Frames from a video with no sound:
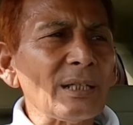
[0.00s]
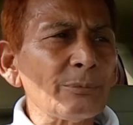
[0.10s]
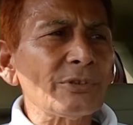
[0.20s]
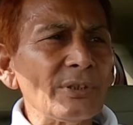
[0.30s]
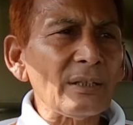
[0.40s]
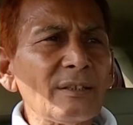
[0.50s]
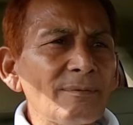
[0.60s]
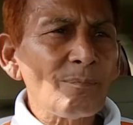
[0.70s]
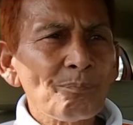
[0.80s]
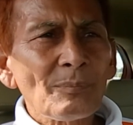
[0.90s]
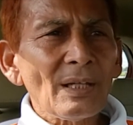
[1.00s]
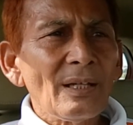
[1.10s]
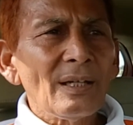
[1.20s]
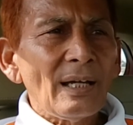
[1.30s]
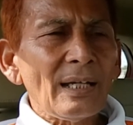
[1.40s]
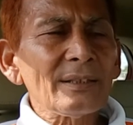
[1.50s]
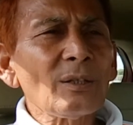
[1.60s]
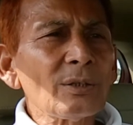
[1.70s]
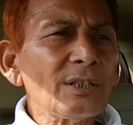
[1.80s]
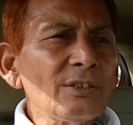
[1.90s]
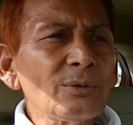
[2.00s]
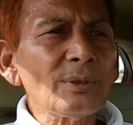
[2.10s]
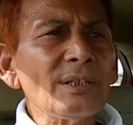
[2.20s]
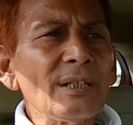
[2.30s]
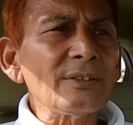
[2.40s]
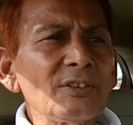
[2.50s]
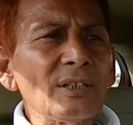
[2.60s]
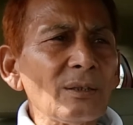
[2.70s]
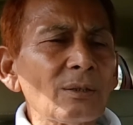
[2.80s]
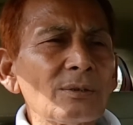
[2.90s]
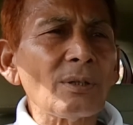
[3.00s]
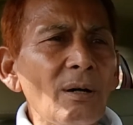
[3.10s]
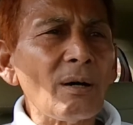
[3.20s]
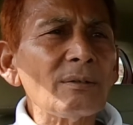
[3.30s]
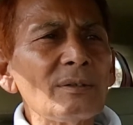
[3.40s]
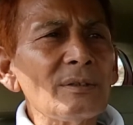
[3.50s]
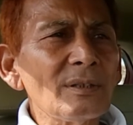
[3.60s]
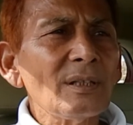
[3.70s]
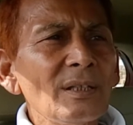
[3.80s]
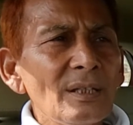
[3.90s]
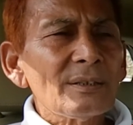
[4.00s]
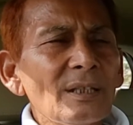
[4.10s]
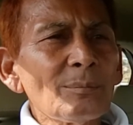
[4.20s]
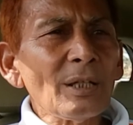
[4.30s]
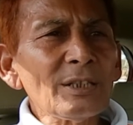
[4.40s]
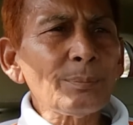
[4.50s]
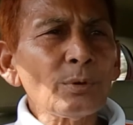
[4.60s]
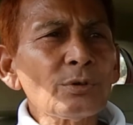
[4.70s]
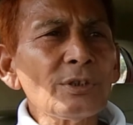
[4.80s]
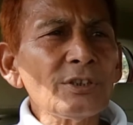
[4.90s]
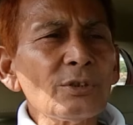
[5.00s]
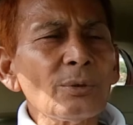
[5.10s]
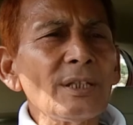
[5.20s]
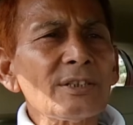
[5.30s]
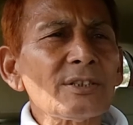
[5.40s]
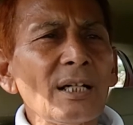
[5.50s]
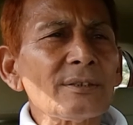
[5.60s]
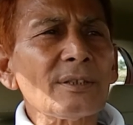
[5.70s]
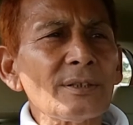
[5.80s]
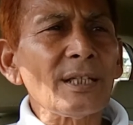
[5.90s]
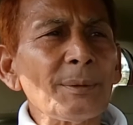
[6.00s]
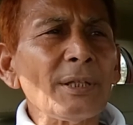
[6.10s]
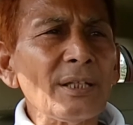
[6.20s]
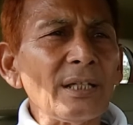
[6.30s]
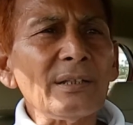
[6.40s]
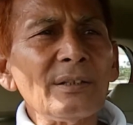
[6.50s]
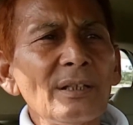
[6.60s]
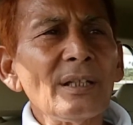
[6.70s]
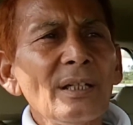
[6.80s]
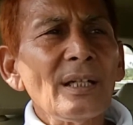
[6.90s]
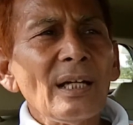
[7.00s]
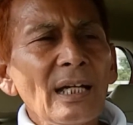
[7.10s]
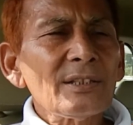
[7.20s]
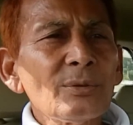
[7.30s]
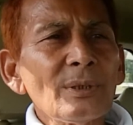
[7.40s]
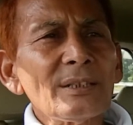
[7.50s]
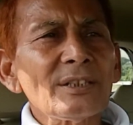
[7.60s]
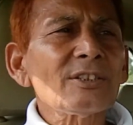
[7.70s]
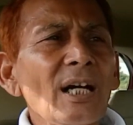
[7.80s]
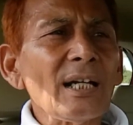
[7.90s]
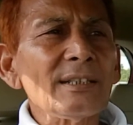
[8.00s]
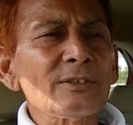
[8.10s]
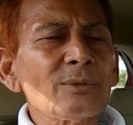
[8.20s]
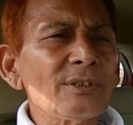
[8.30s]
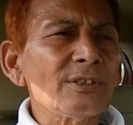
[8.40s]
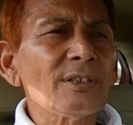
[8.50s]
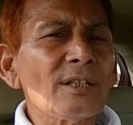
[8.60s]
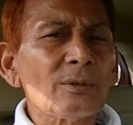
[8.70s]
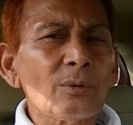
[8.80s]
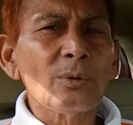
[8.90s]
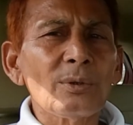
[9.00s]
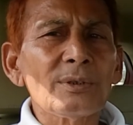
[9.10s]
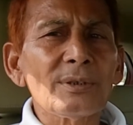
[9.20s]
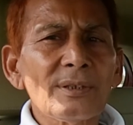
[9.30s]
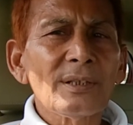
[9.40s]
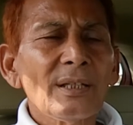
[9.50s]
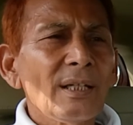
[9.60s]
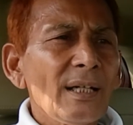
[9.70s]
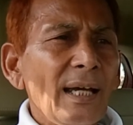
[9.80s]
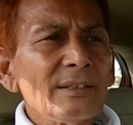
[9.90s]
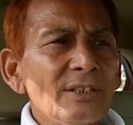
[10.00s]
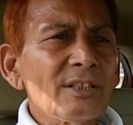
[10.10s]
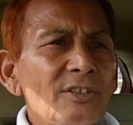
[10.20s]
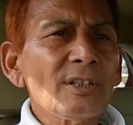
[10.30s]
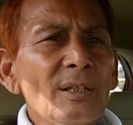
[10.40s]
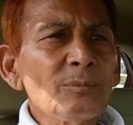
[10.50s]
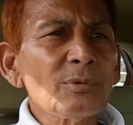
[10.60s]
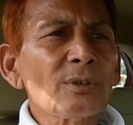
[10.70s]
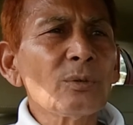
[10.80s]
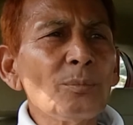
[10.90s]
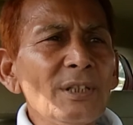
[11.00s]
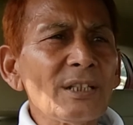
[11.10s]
and got injury, ACL got torn, and multiple injury started creeping in. And today the child is 23 years old and there seems gloomy and darkness all around.